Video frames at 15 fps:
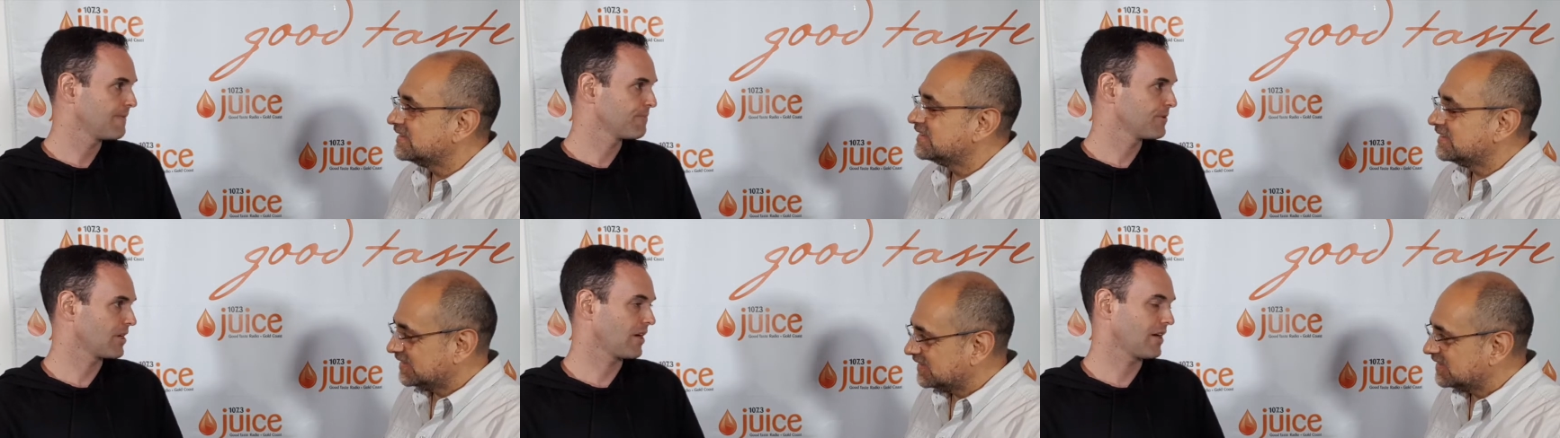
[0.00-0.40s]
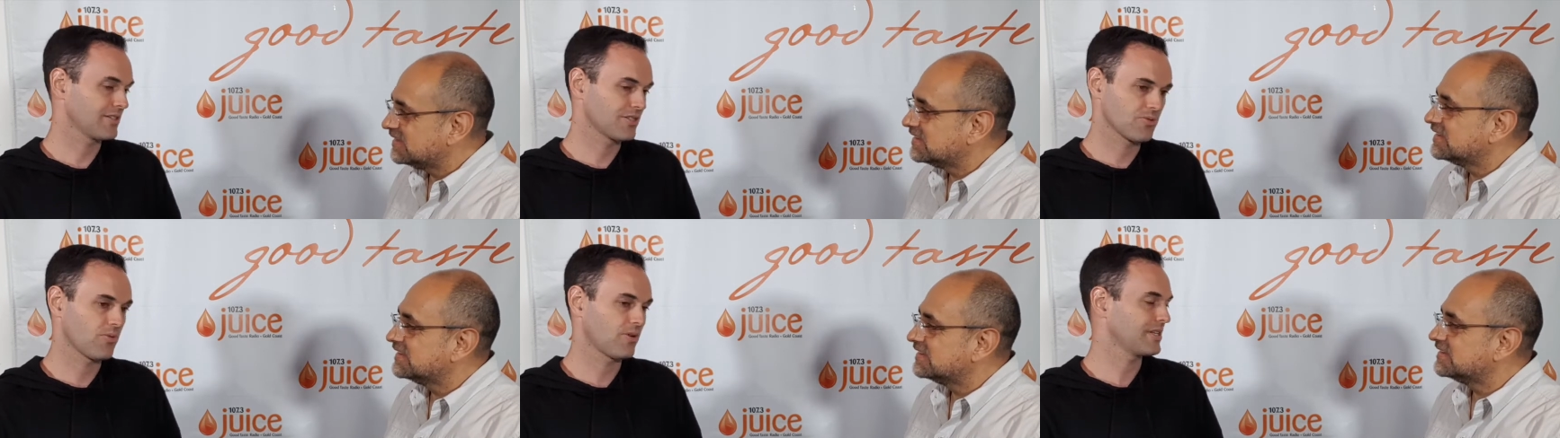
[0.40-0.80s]
Speaker 1: You know, I
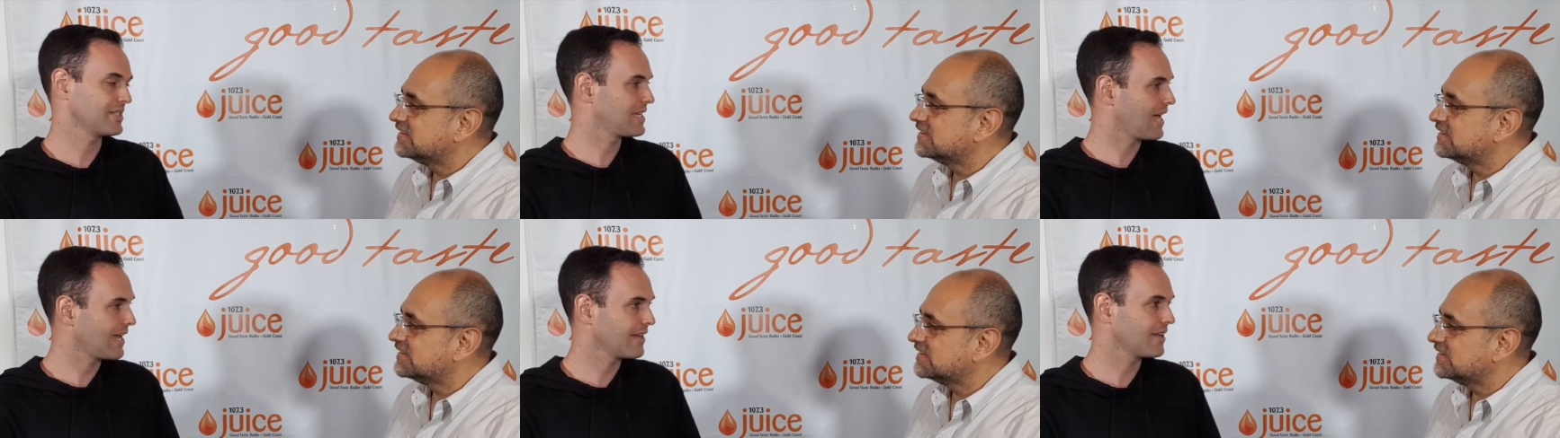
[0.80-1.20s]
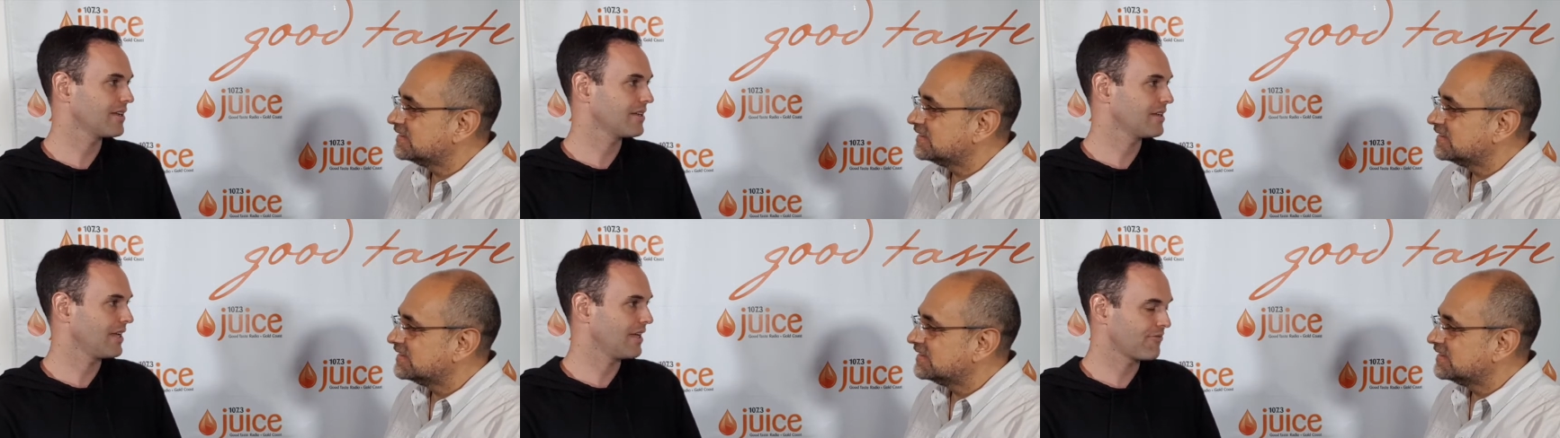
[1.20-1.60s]
just want to take
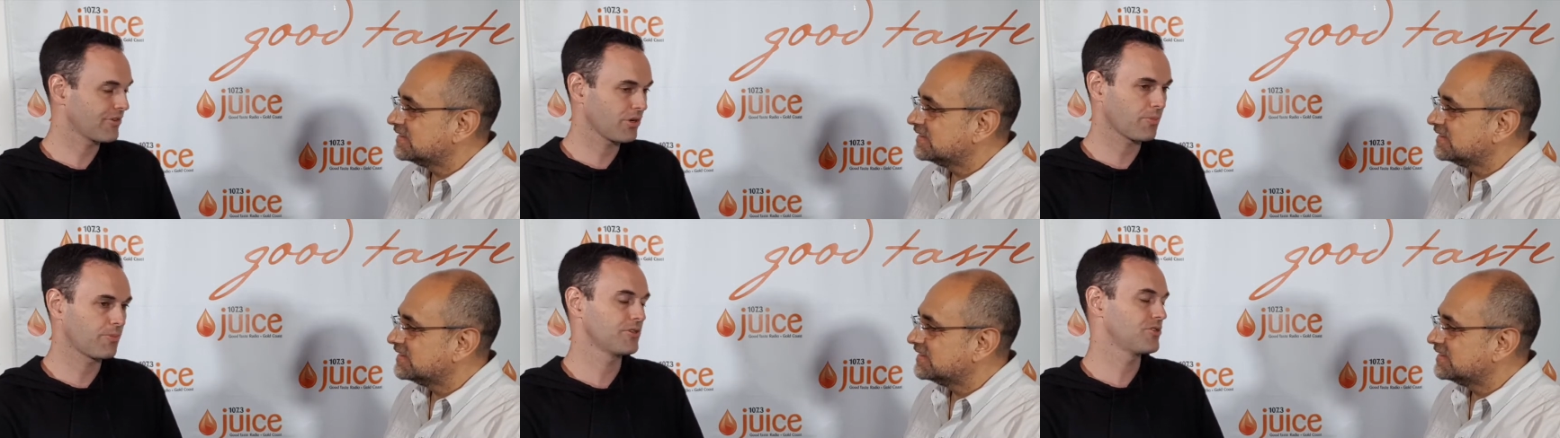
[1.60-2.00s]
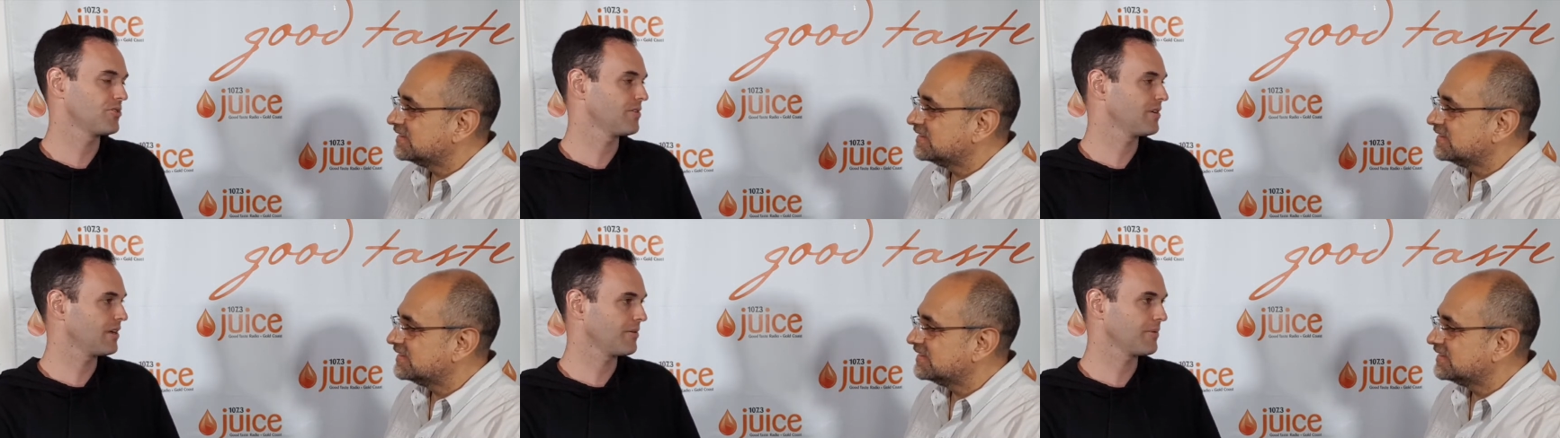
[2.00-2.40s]
every
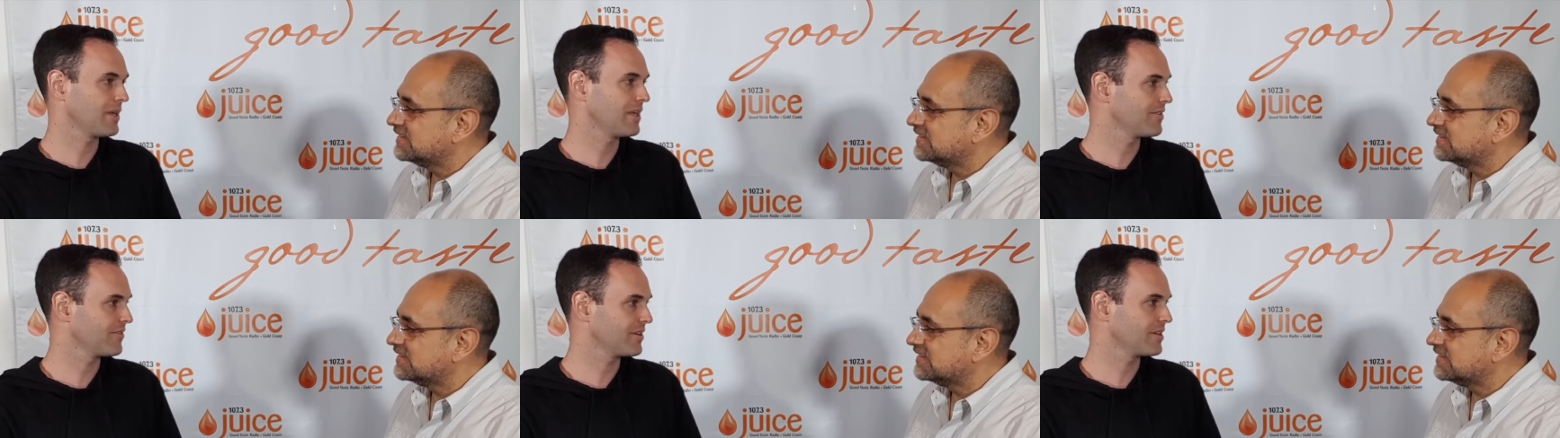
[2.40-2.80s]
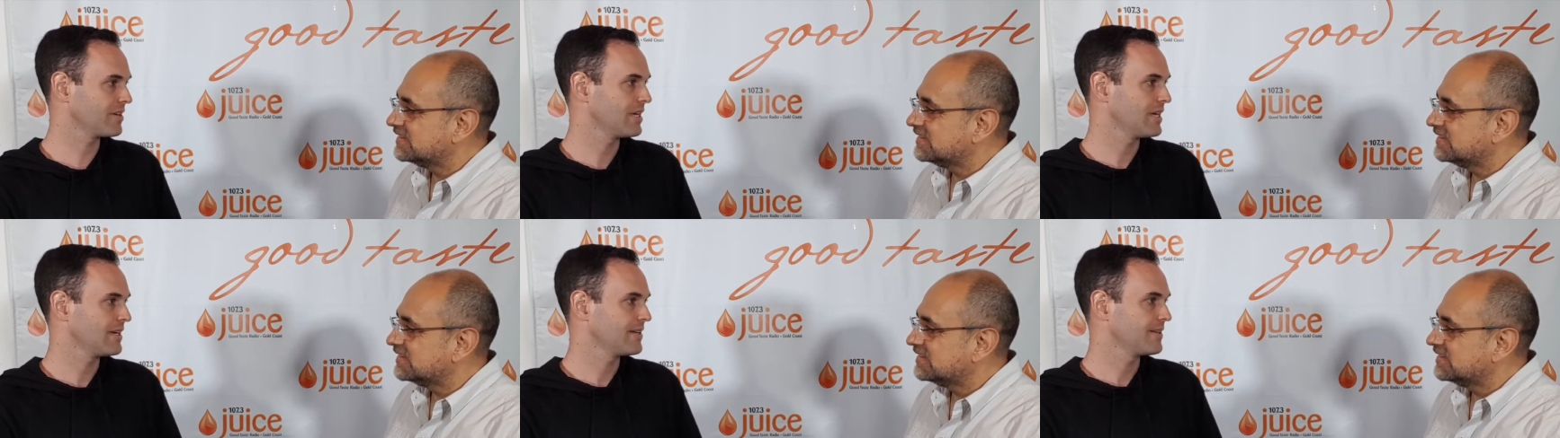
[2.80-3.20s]
opportunity I'm given
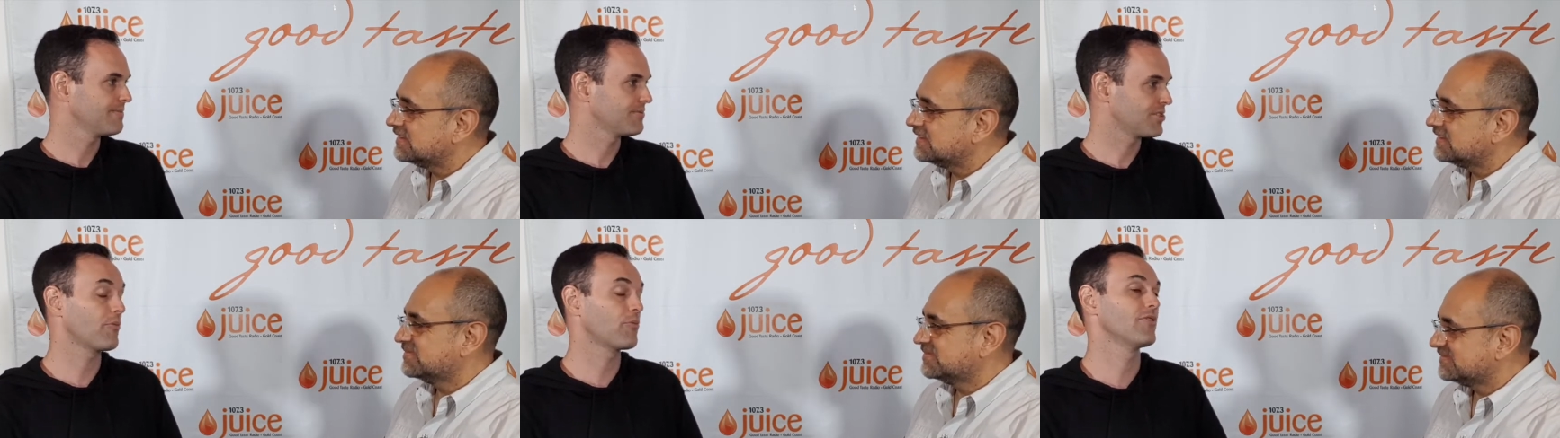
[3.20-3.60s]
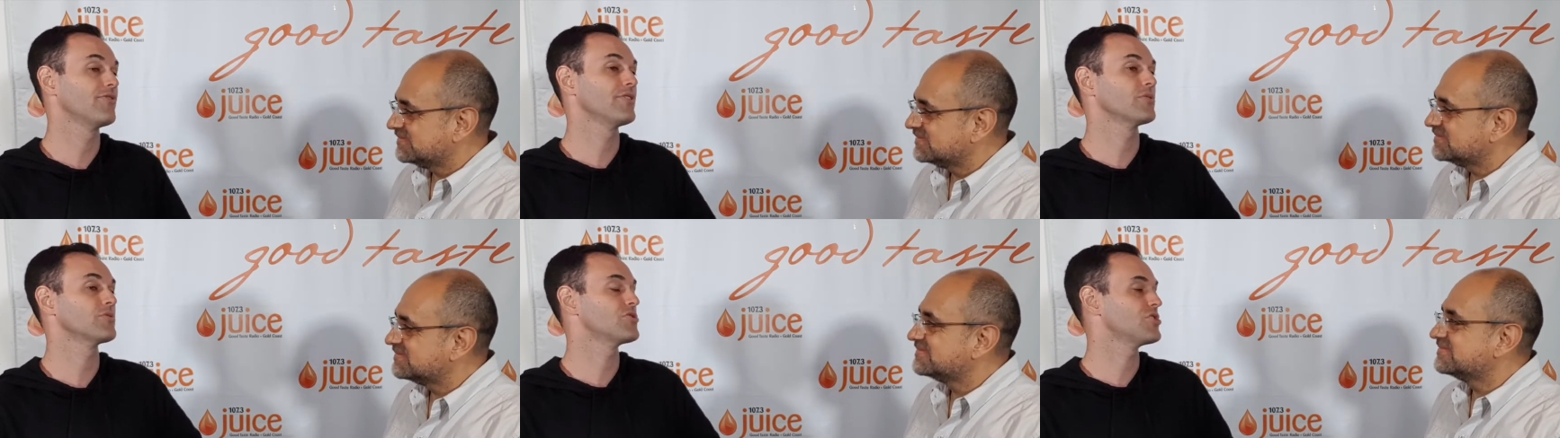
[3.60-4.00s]
to
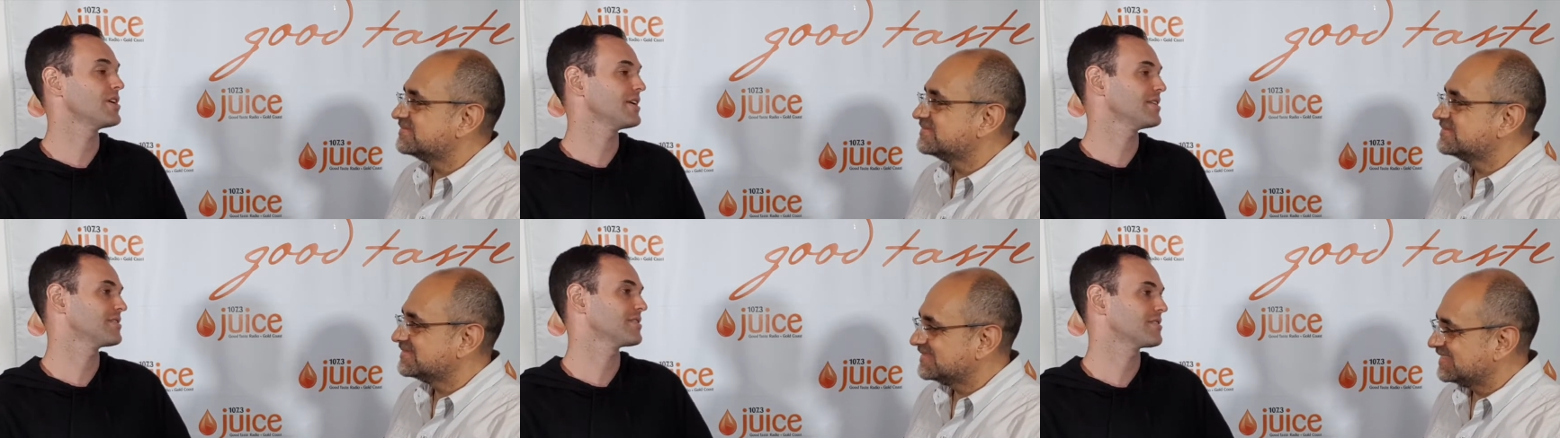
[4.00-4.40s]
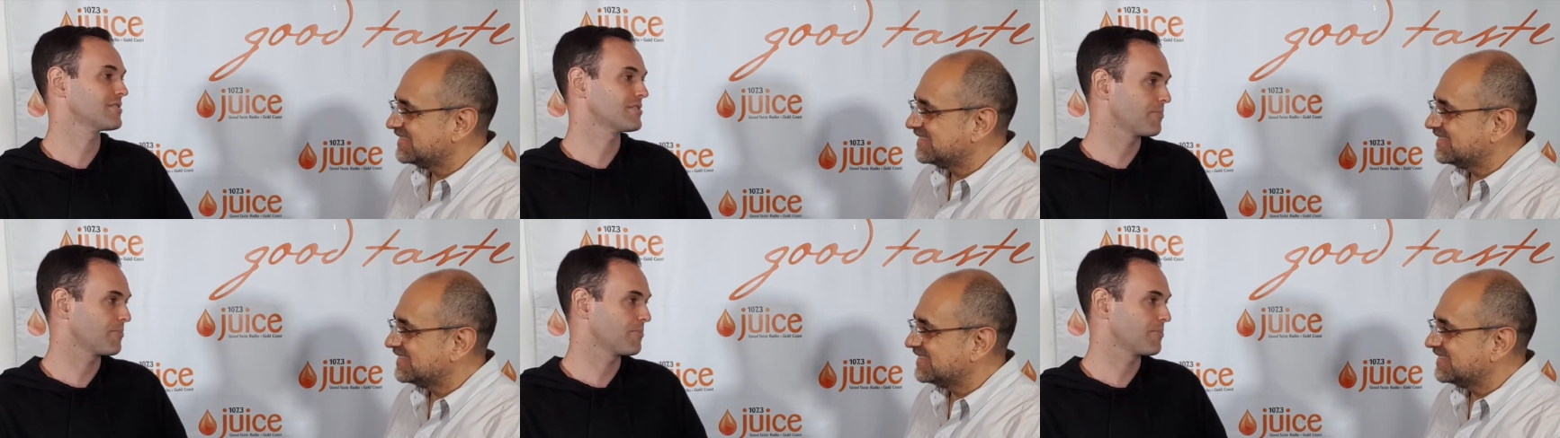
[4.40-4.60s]
reveal Jesus to